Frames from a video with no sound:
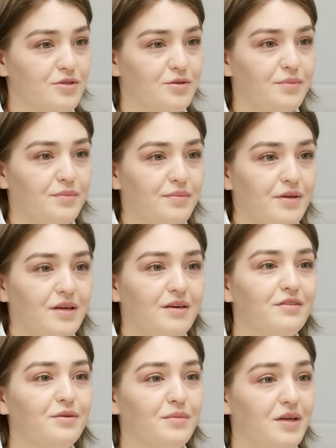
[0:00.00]
So
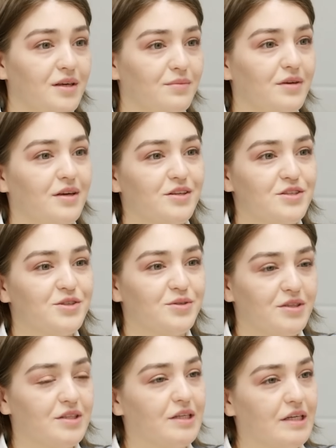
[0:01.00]
even me being a
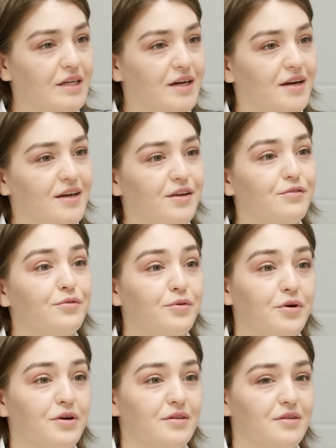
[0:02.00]
student here, I can
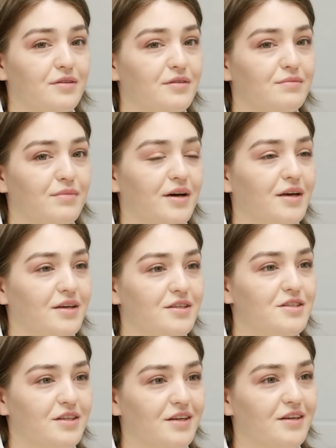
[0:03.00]
afford buying a
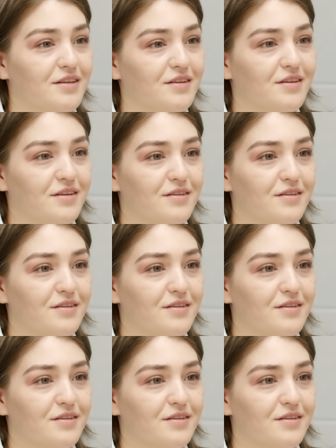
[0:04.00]
ticket.